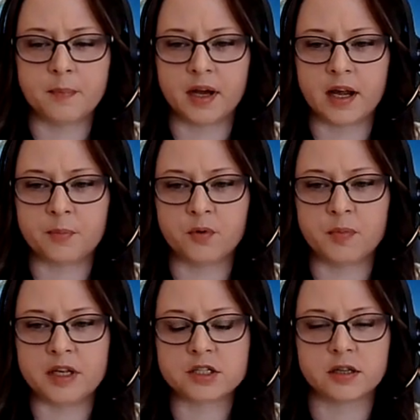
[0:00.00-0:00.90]
Pineapple
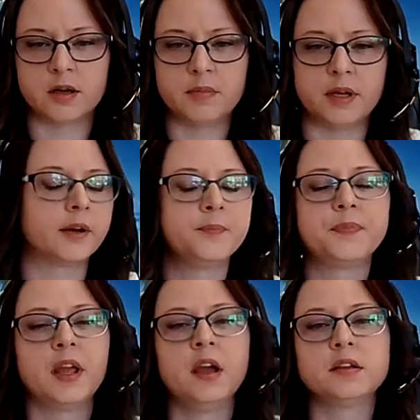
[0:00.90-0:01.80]
Beach Club here.
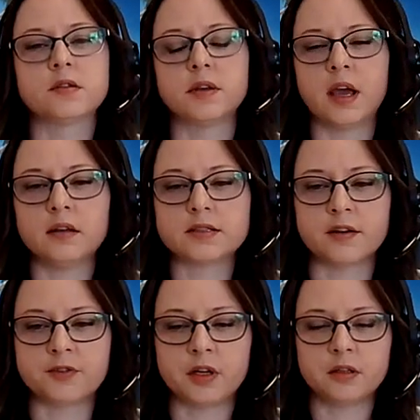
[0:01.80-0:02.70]
So yeah,
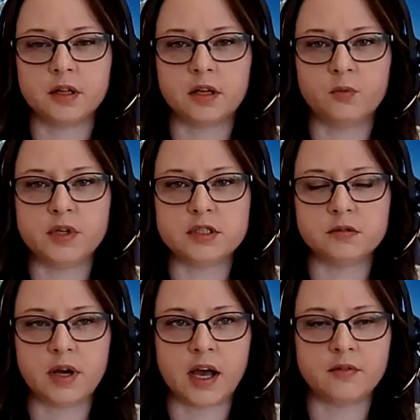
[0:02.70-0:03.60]
definitely we
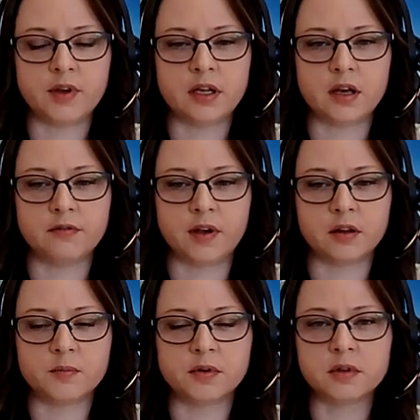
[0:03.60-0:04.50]
do have it
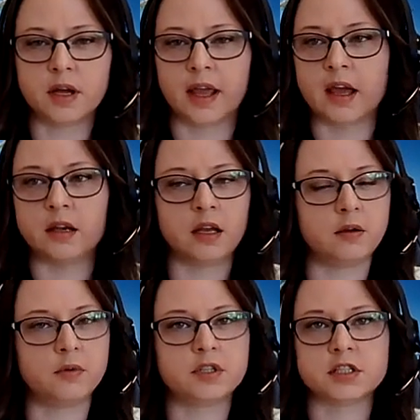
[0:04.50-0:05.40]
available. Again,
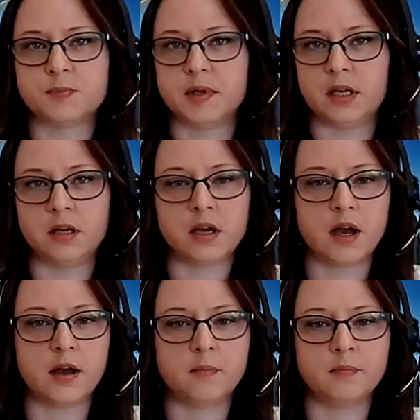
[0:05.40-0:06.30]
it would just be
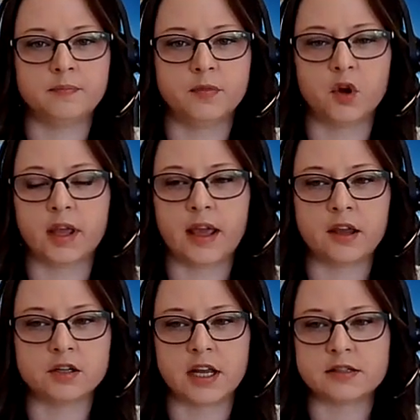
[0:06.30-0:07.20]
looking
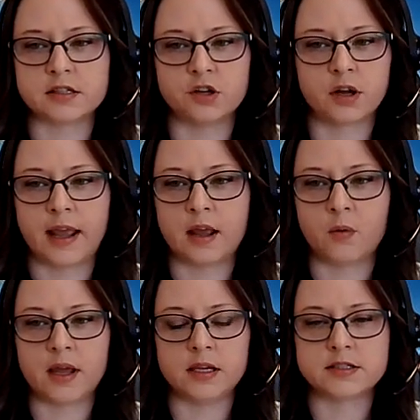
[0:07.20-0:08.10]
at your dates and your
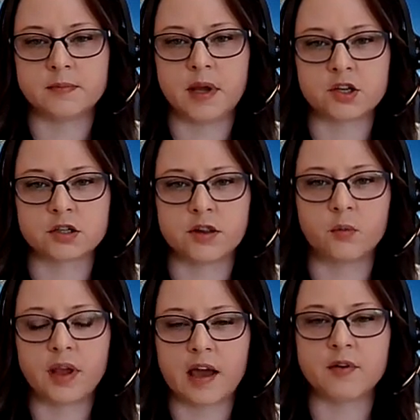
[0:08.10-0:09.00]
gateway to make sure
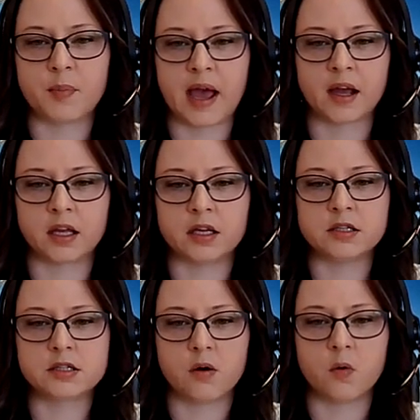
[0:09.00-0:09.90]
that we have a
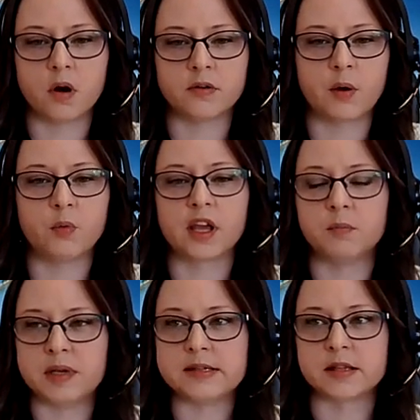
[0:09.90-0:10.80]
package or that we
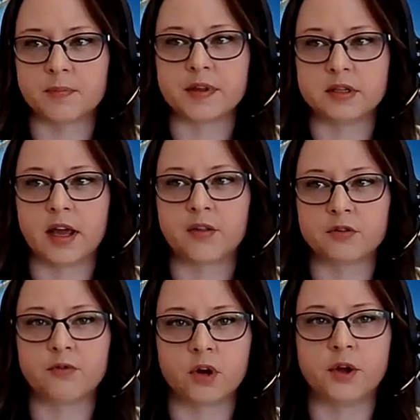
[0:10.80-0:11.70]
can piece something
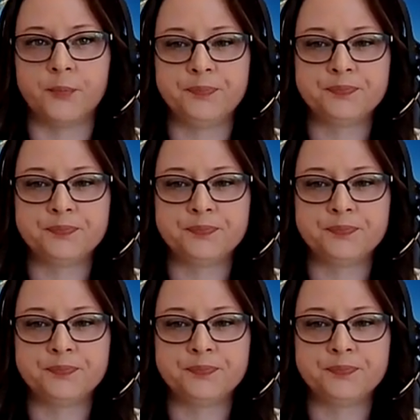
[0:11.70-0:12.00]
together for you.